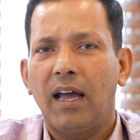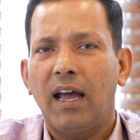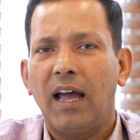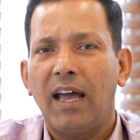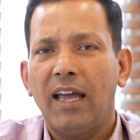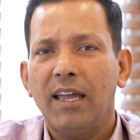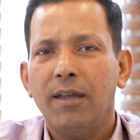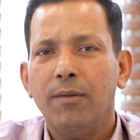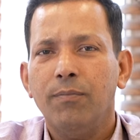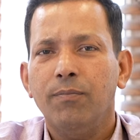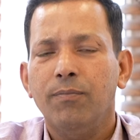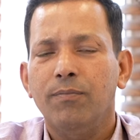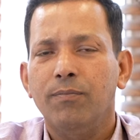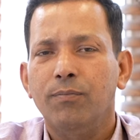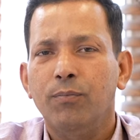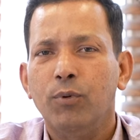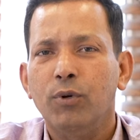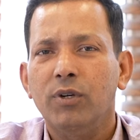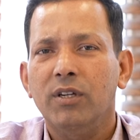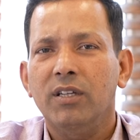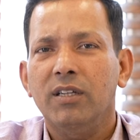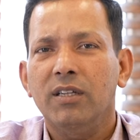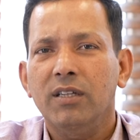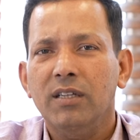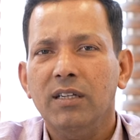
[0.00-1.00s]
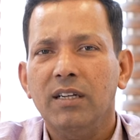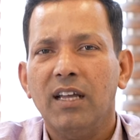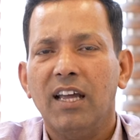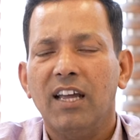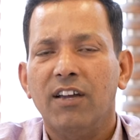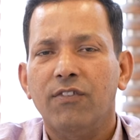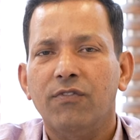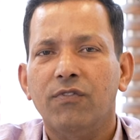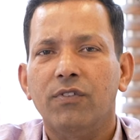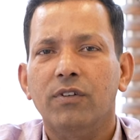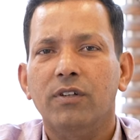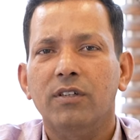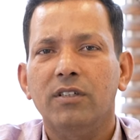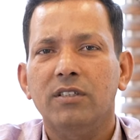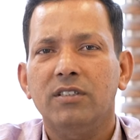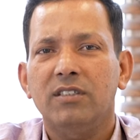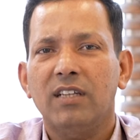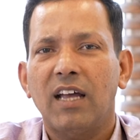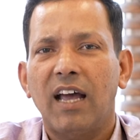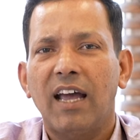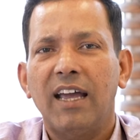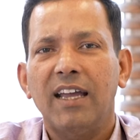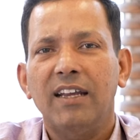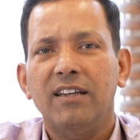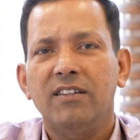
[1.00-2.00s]
I put in efforts,
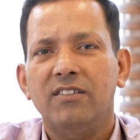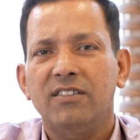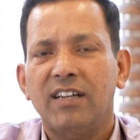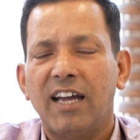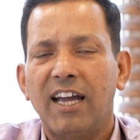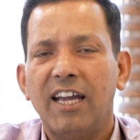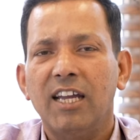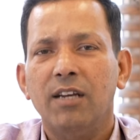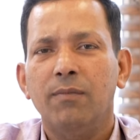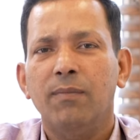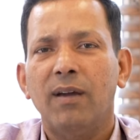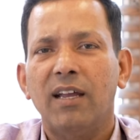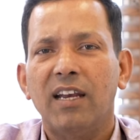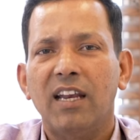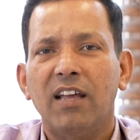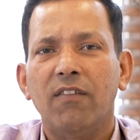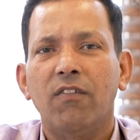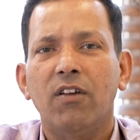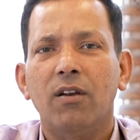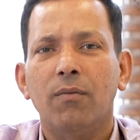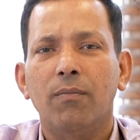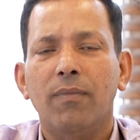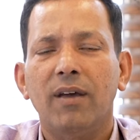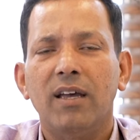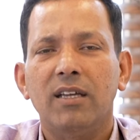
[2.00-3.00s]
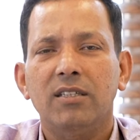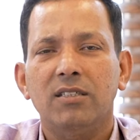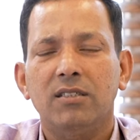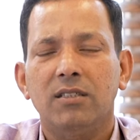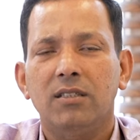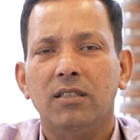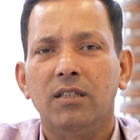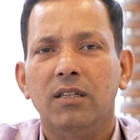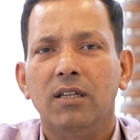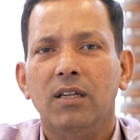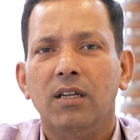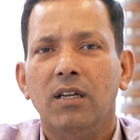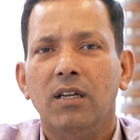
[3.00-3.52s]
I tried my level best